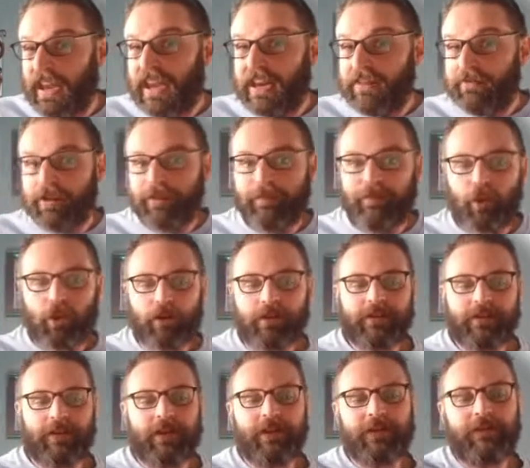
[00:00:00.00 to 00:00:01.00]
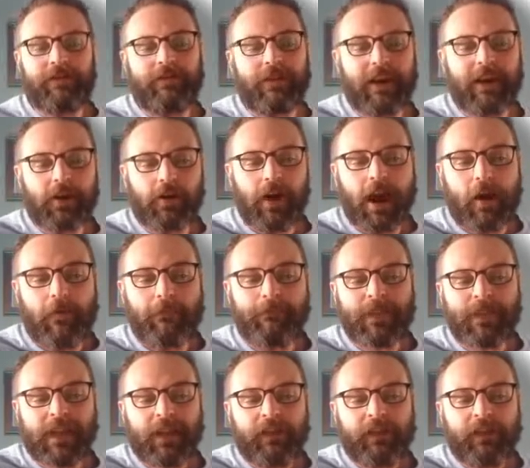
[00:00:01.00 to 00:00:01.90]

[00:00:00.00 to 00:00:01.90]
kind of an important thing to figure out.